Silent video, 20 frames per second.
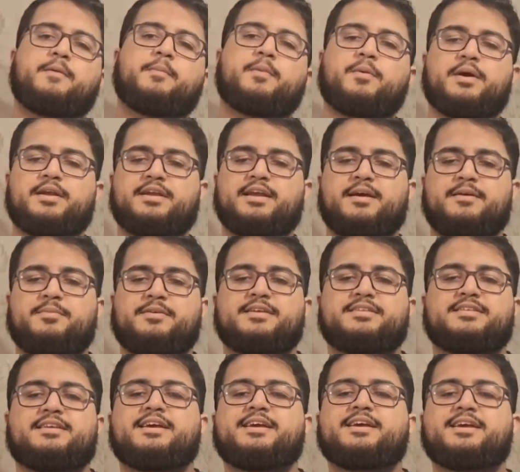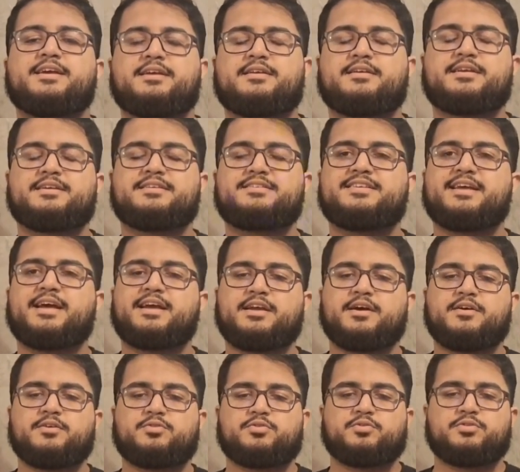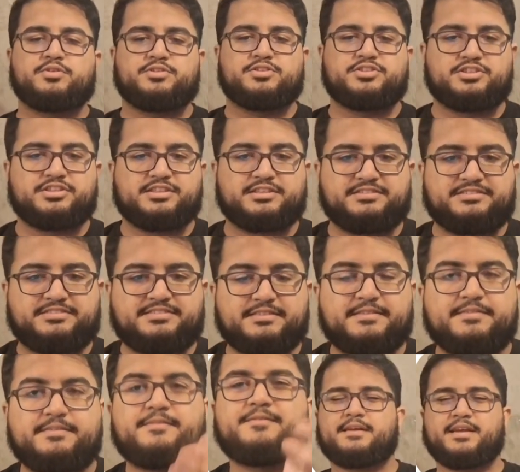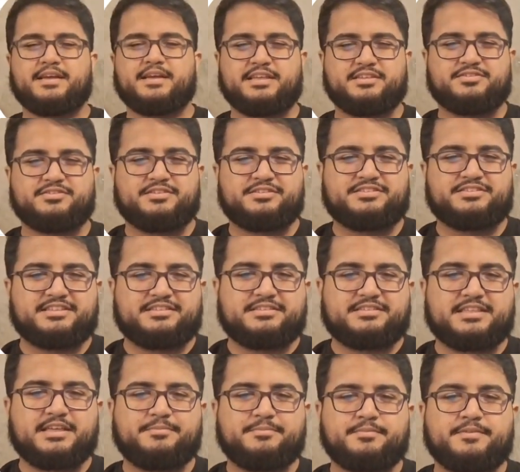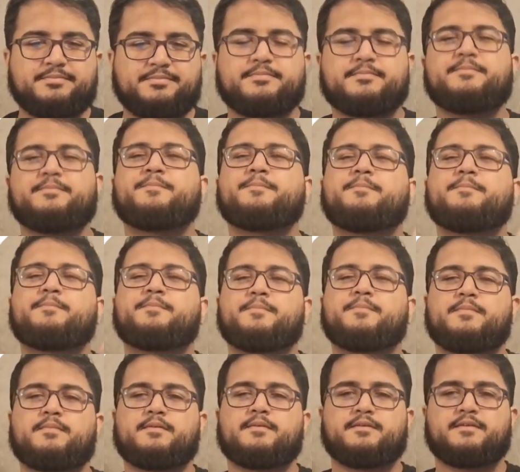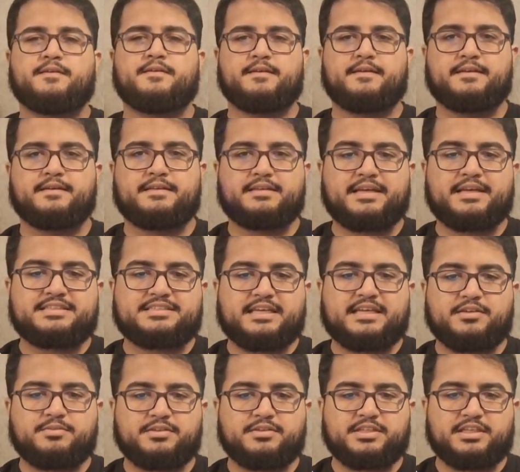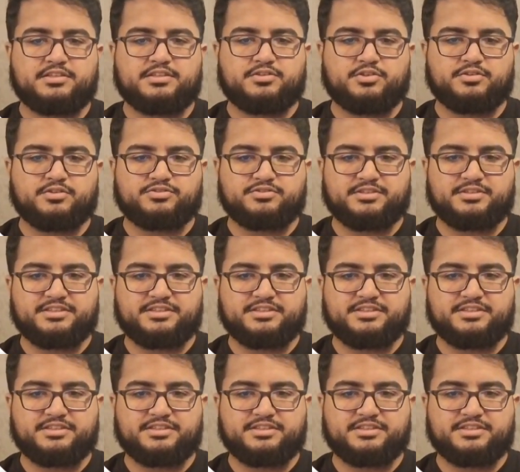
what can we see here inside our Google Sheets? An interesting tip is that we can go to